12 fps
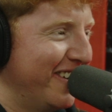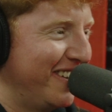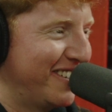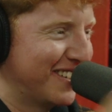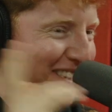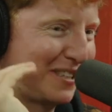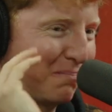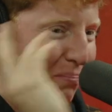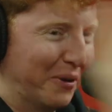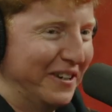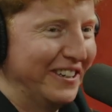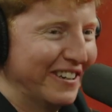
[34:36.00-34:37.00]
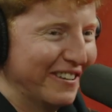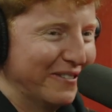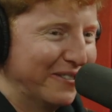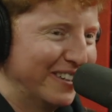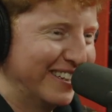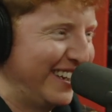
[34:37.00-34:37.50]
You're just sprinting to
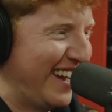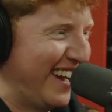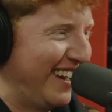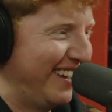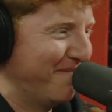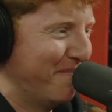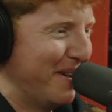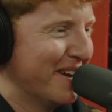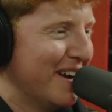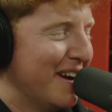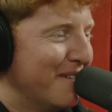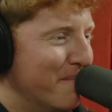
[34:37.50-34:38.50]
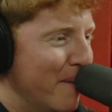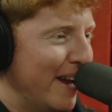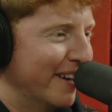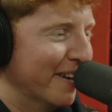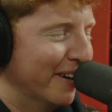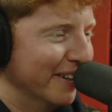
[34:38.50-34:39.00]
the
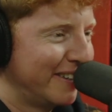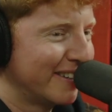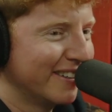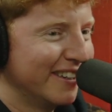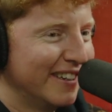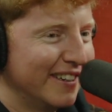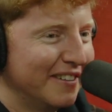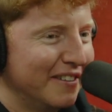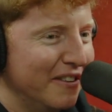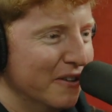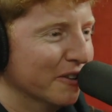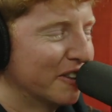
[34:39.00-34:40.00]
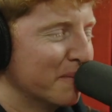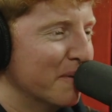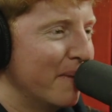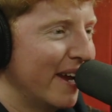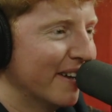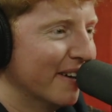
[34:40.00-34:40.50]
manhunt, the ultimate
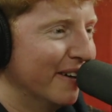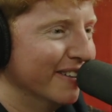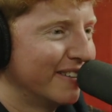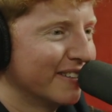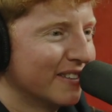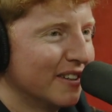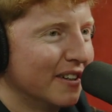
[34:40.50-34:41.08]
manhunt.